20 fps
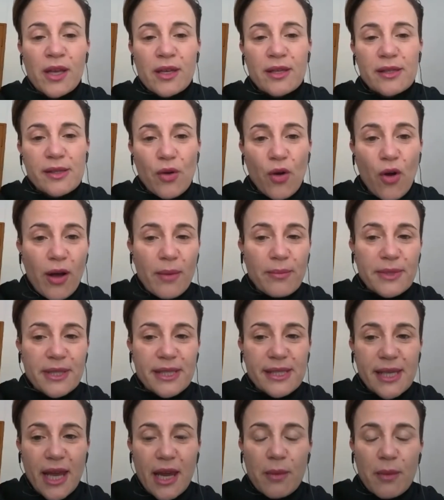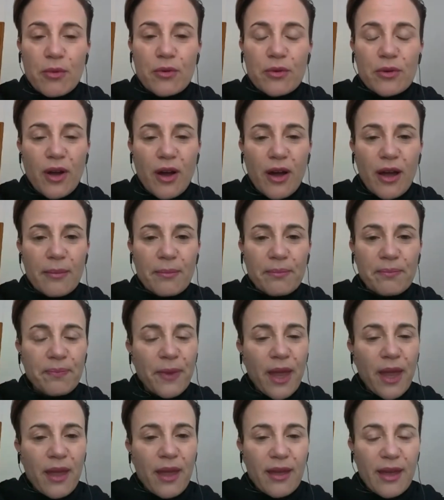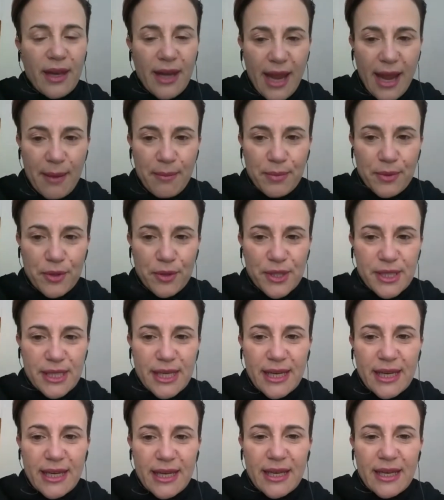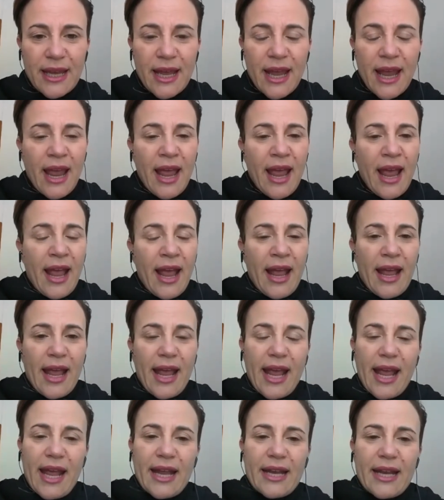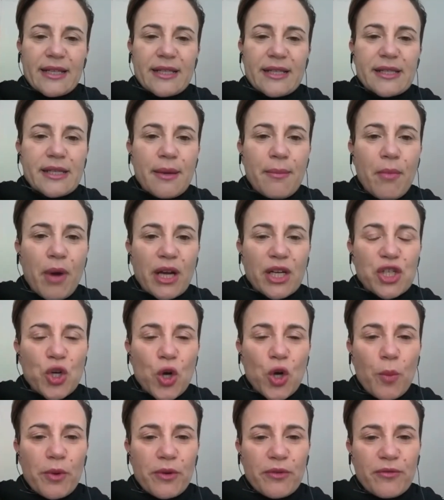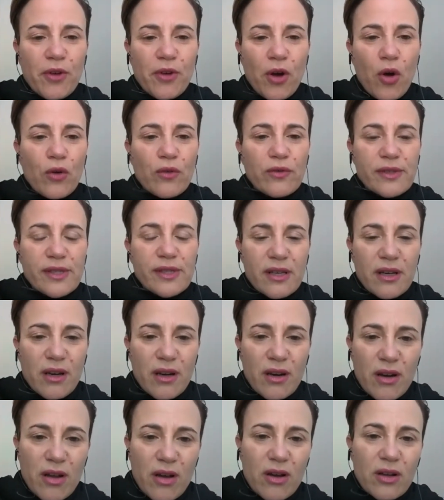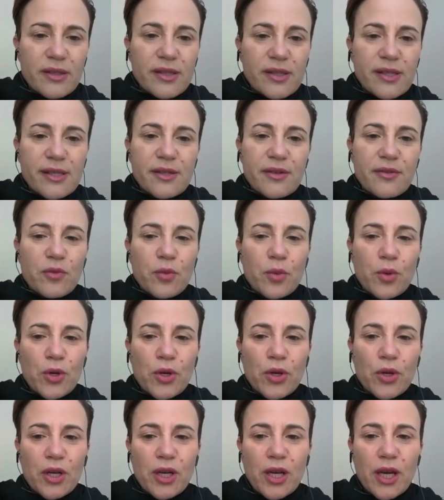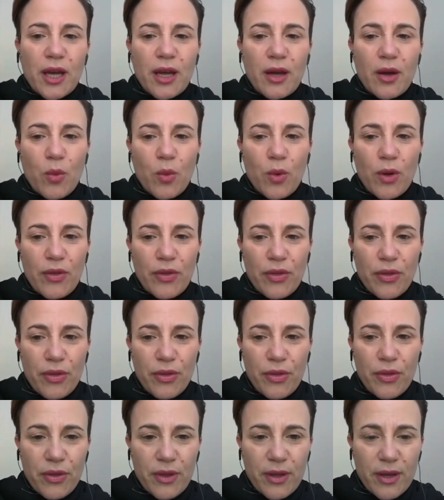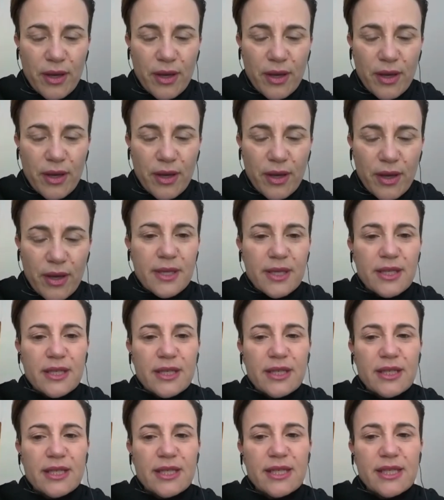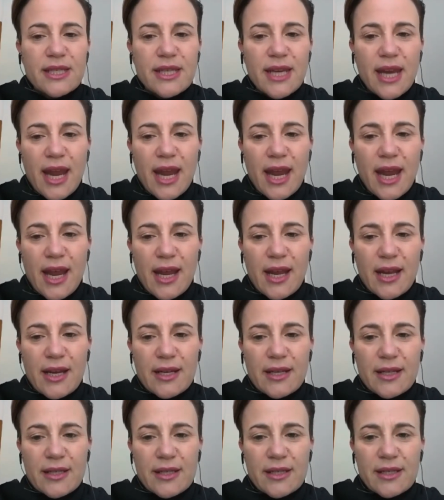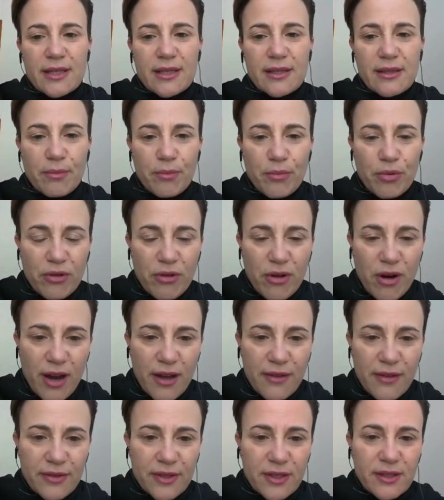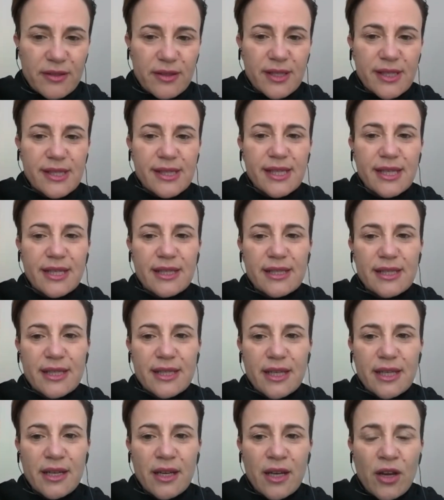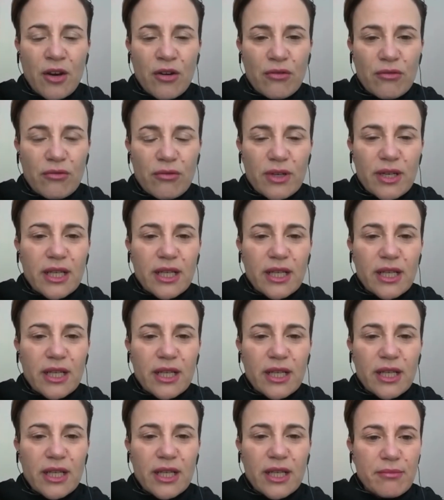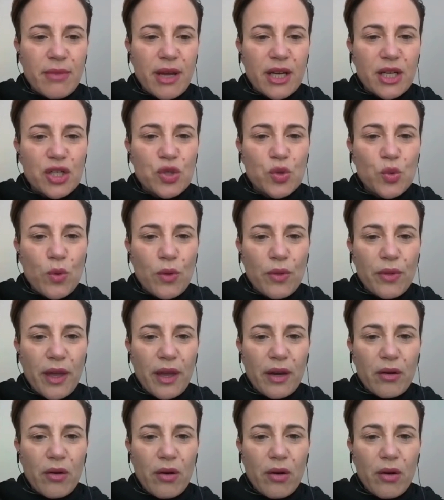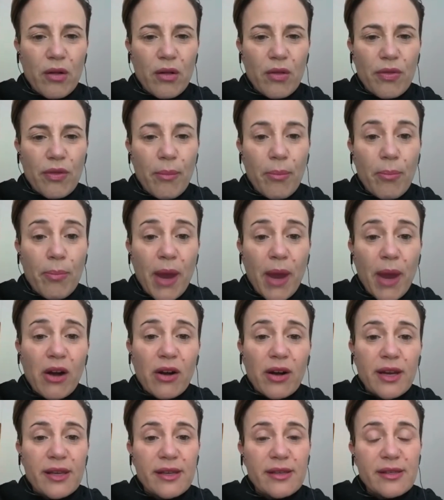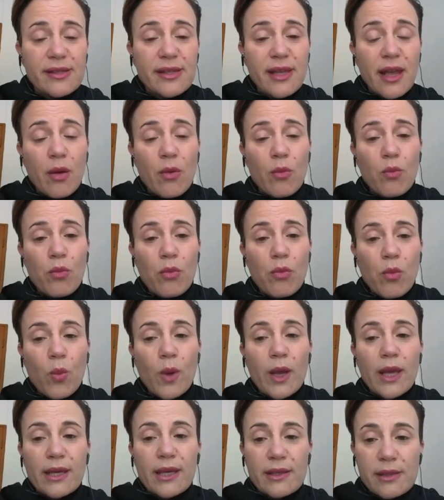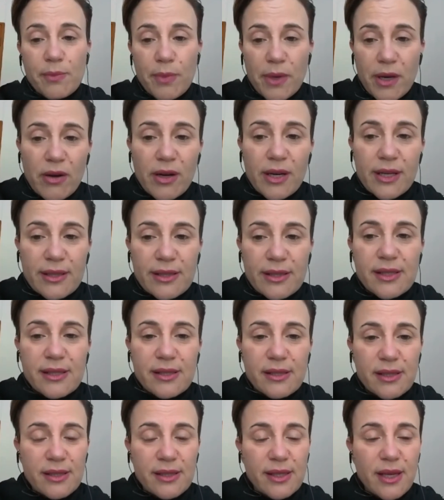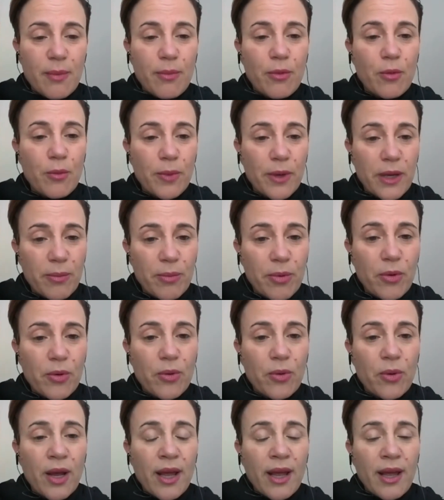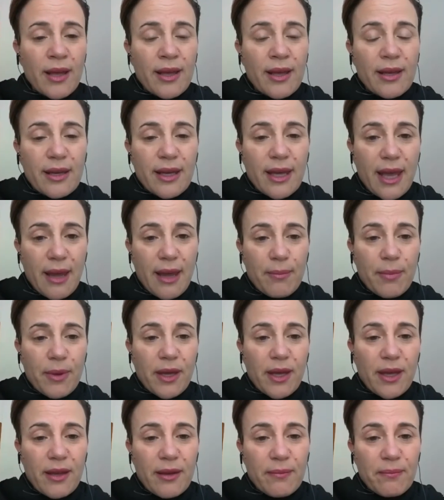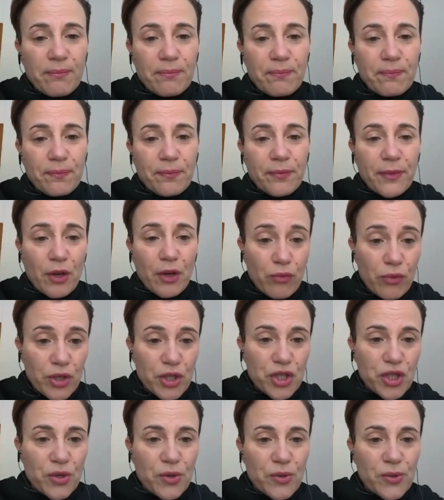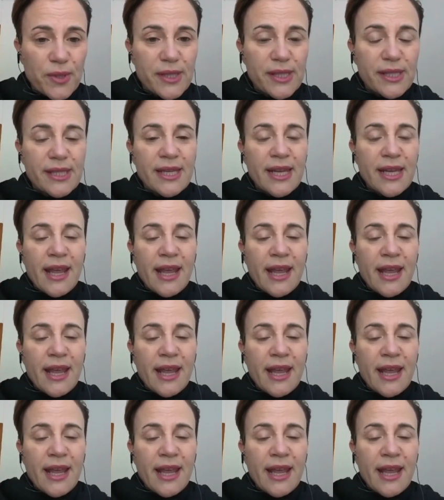So I'm disabled, I'm an amputee, and my job involves lots of work with government and the private sector, really trying to make sure that the barriers that we experience as disabled people can be reduced.